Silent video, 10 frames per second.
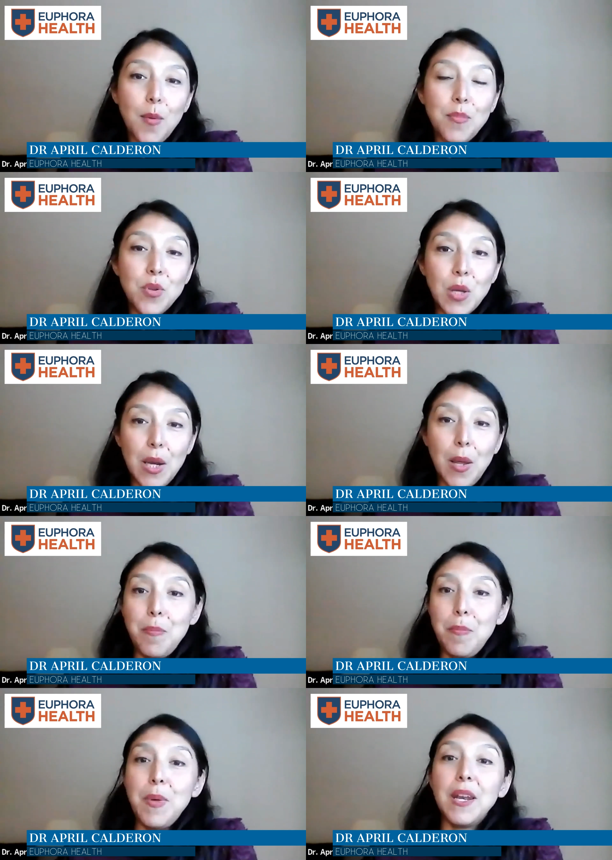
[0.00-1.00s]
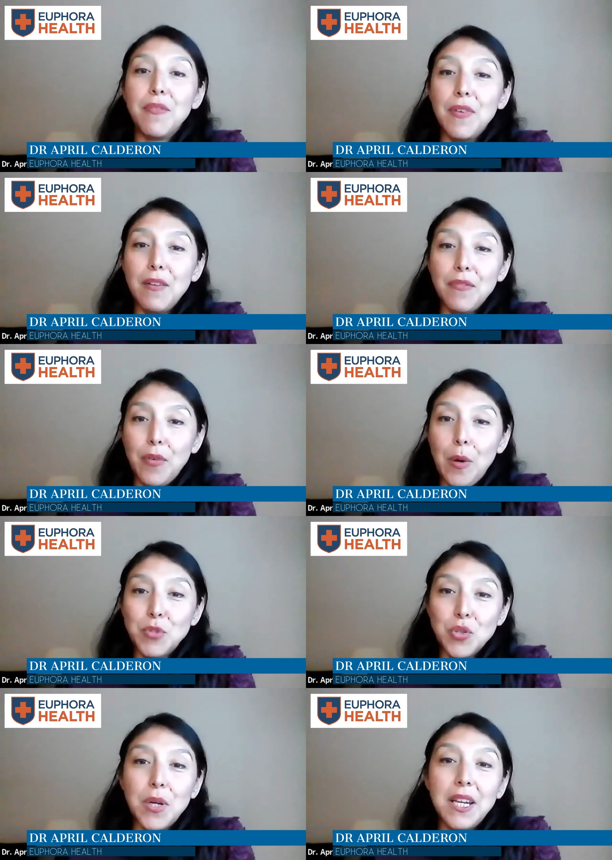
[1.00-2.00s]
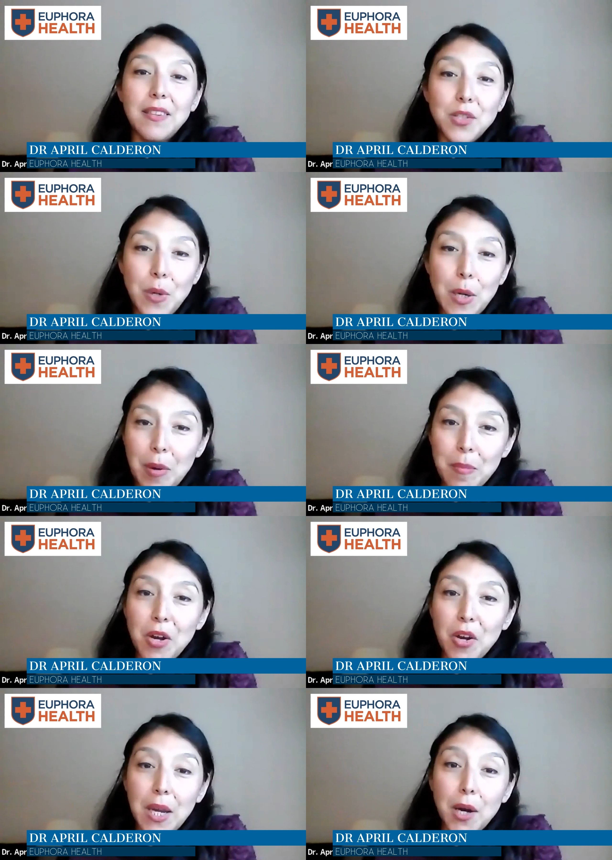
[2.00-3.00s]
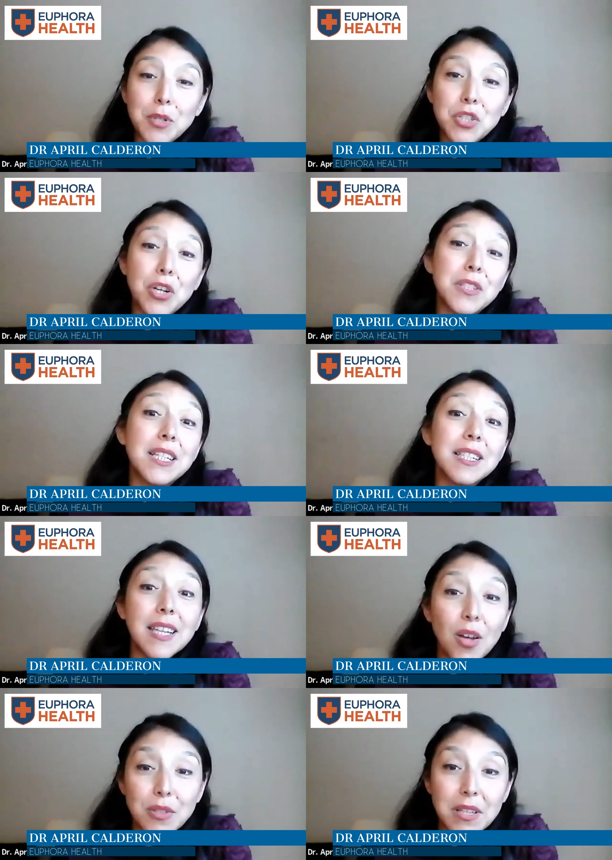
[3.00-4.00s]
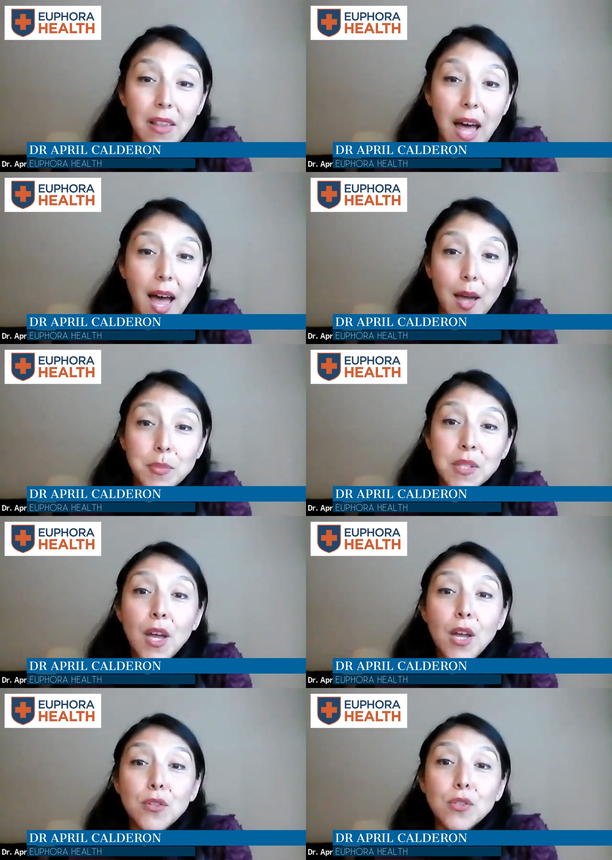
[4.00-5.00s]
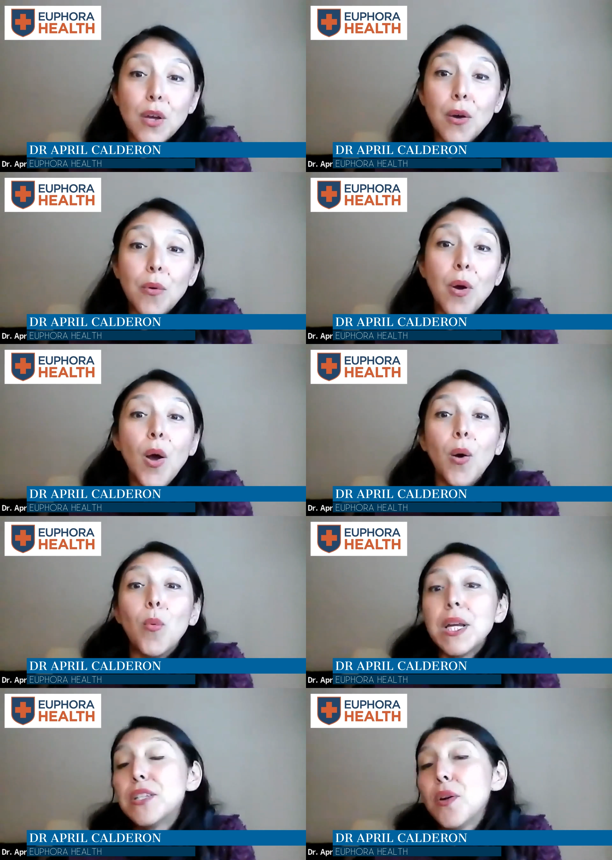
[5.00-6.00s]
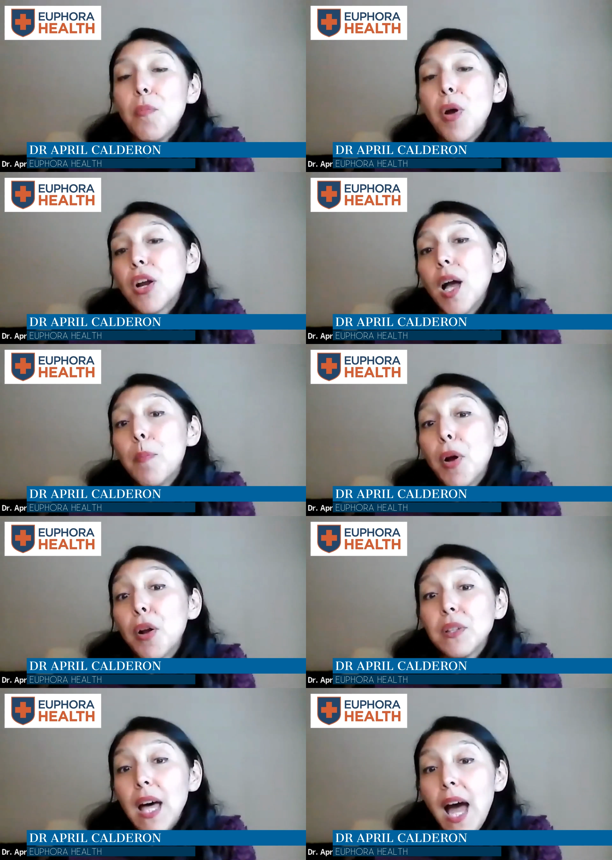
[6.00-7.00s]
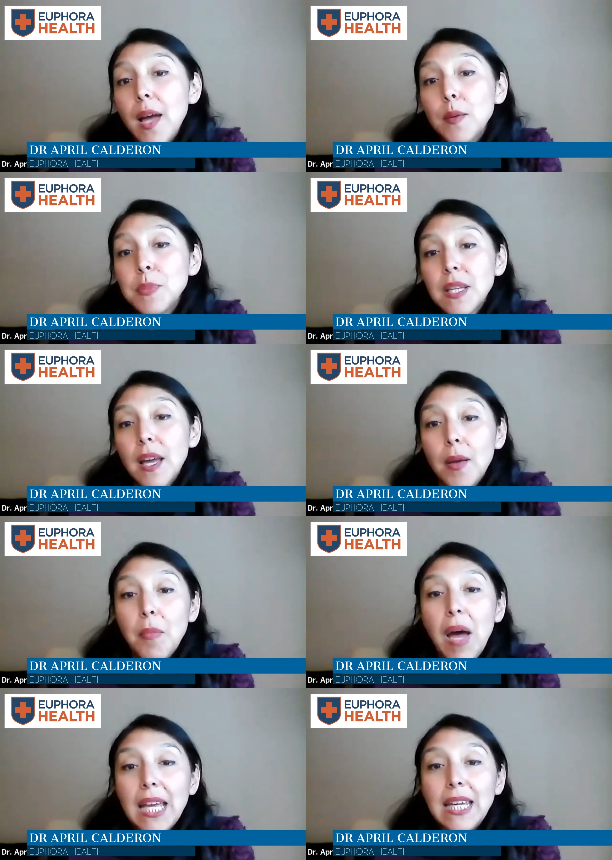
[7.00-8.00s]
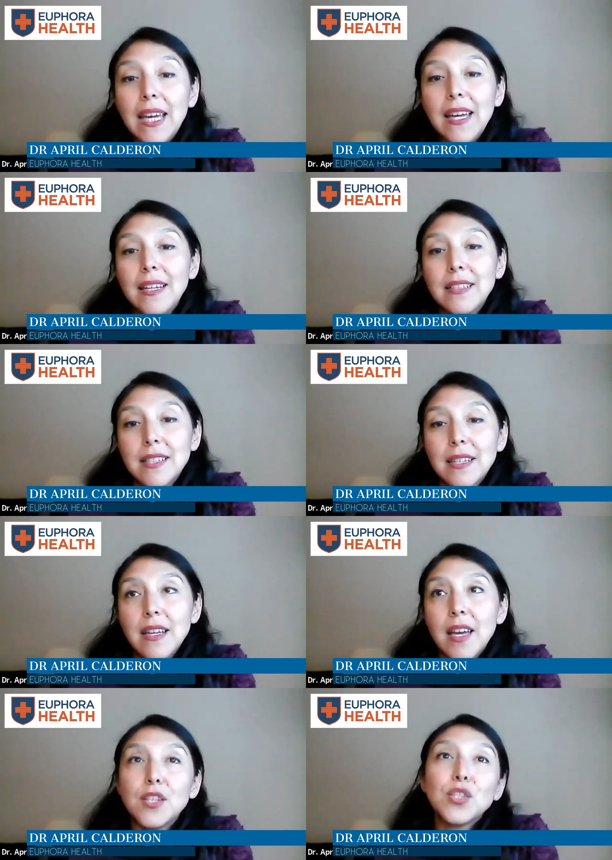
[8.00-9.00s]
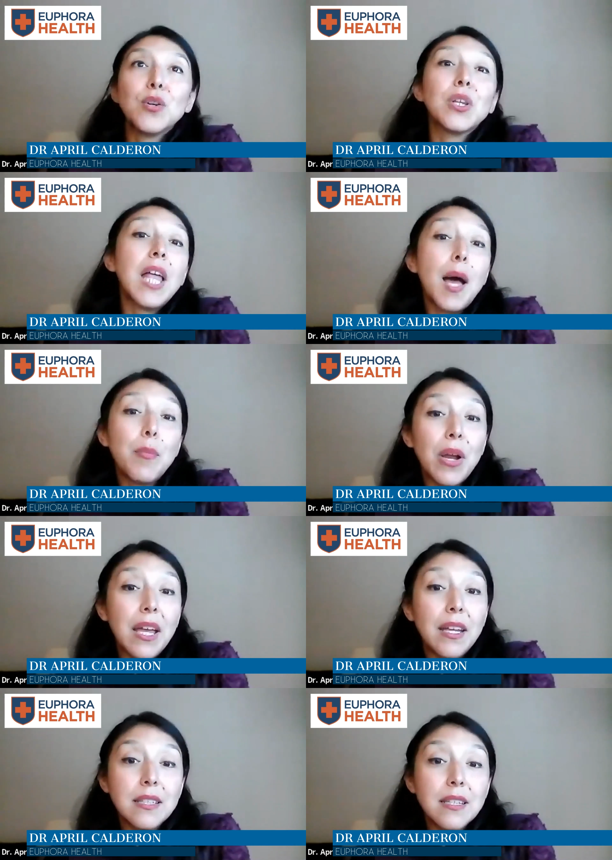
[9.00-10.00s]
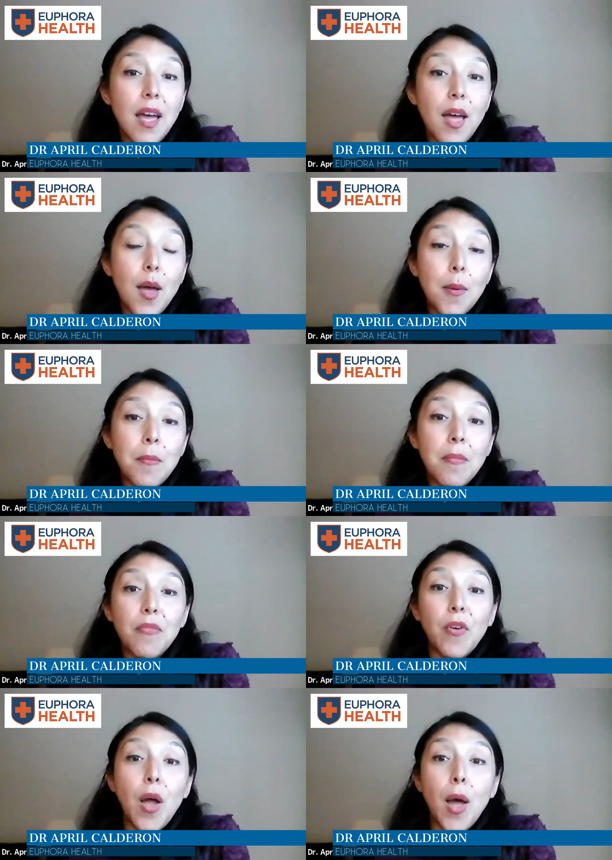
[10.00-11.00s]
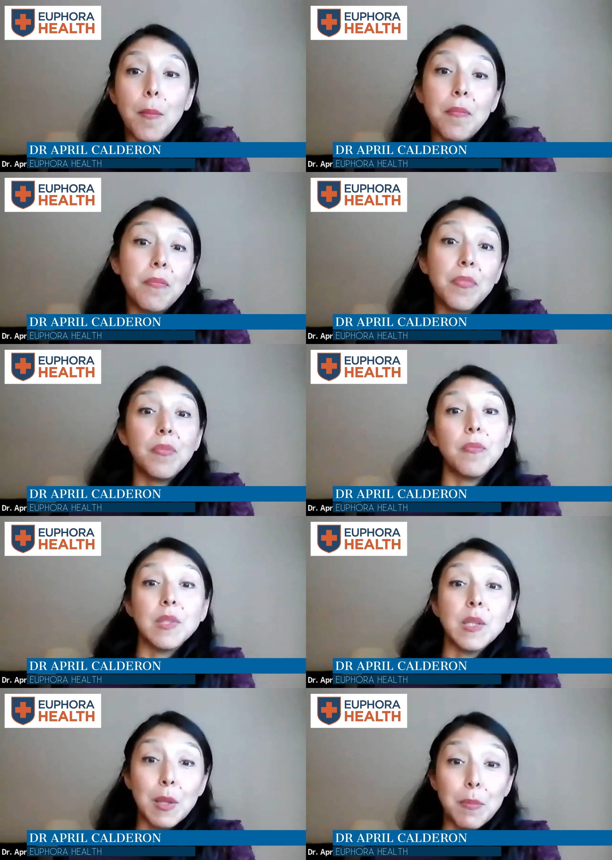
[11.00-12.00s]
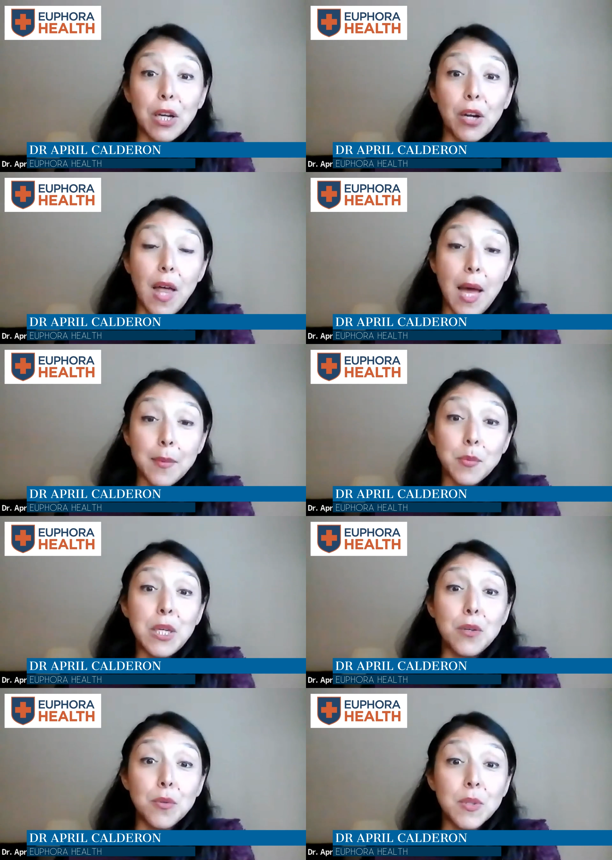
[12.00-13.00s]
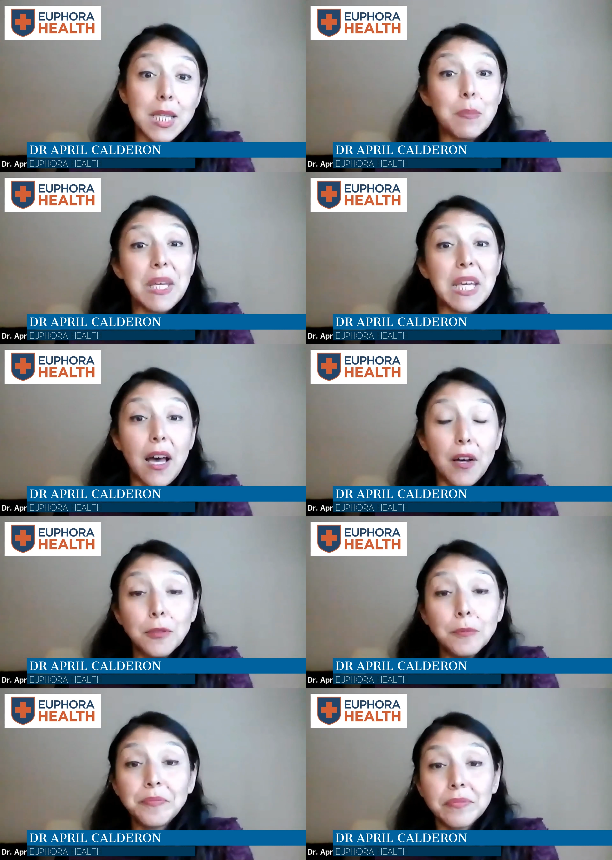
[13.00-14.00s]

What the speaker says: you get a benefit from joining the direct primary care, which are discounted labs. So we don't mark up our labs. I get a certain lab rate from some of the bigger labs. We use CPL,